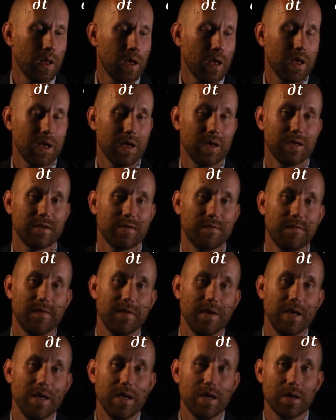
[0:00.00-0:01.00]
is
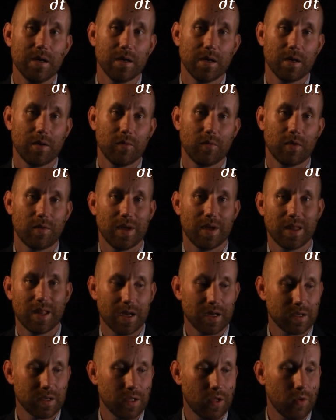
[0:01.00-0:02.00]
v, and we'll write
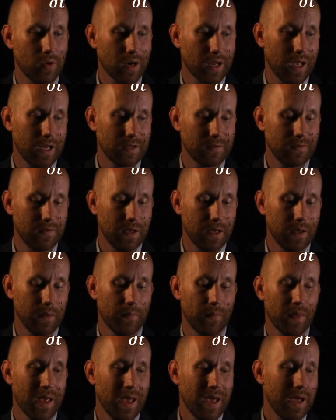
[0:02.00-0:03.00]
that as lowercase v,
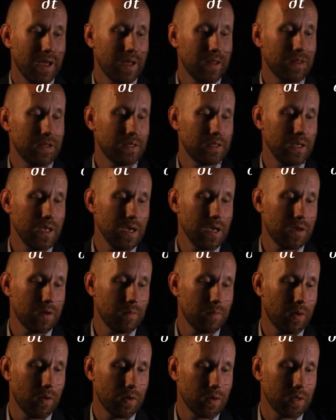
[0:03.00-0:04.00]
and the z
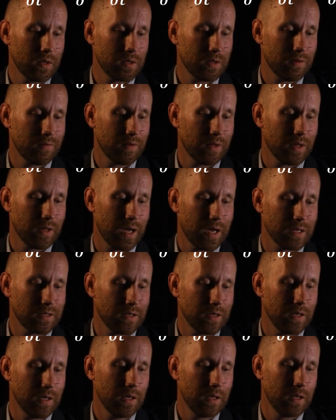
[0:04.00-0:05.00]
component of
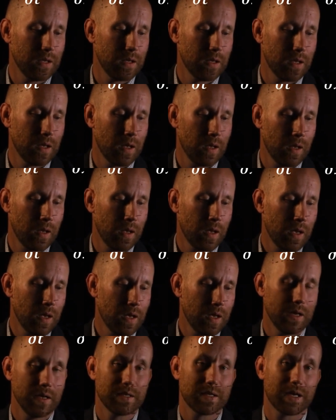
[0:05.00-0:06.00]
velocity
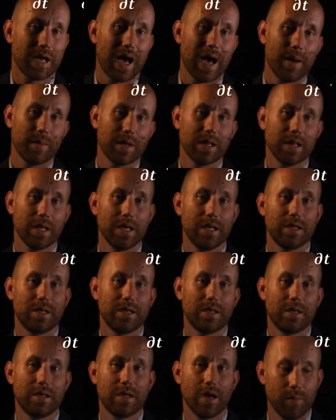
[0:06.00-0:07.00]
is commonly
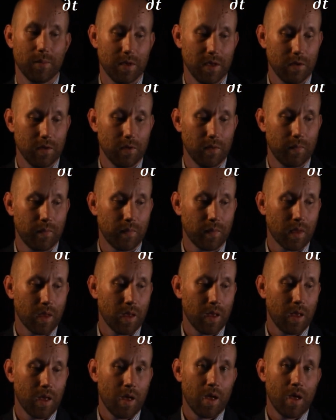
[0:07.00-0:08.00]
w.
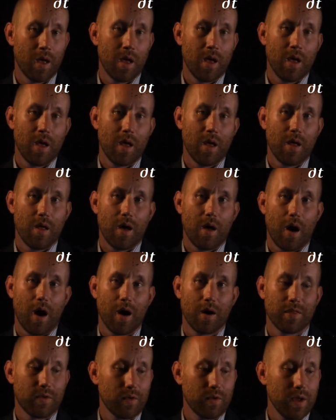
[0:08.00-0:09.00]
Our three